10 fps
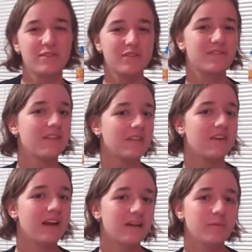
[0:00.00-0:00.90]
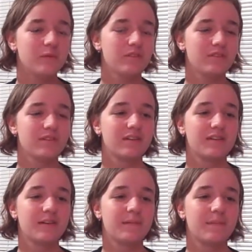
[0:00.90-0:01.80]
levels of other animals.
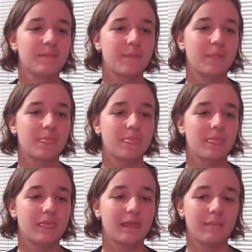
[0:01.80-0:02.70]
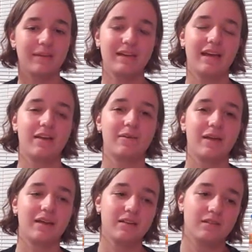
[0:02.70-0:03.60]
I mean, yeah,
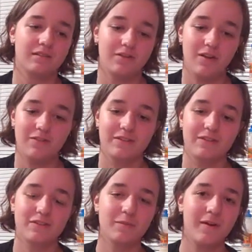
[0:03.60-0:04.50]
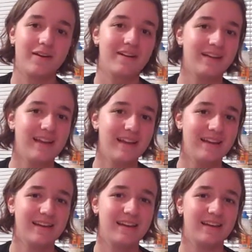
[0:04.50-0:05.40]
okay, dolphins are smart.
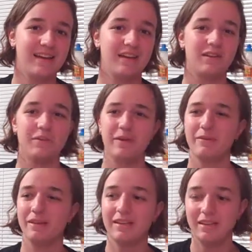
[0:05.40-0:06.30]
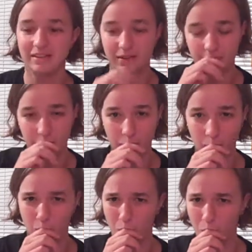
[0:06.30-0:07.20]
Yay! Do we really need to know
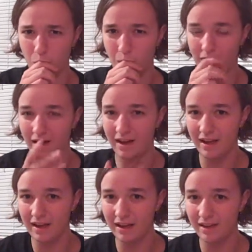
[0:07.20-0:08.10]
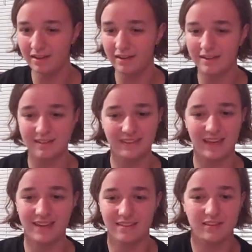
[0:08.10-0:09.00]
why? Can,
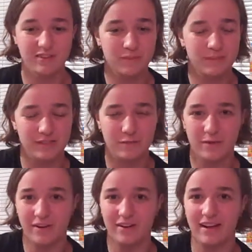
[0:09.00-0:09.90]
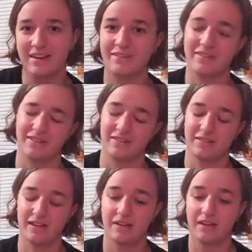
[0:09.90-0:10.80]
can't they just be smart? I don't
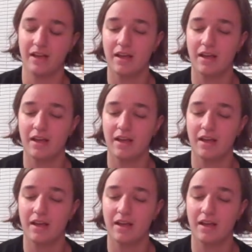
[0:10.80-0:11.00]
understand.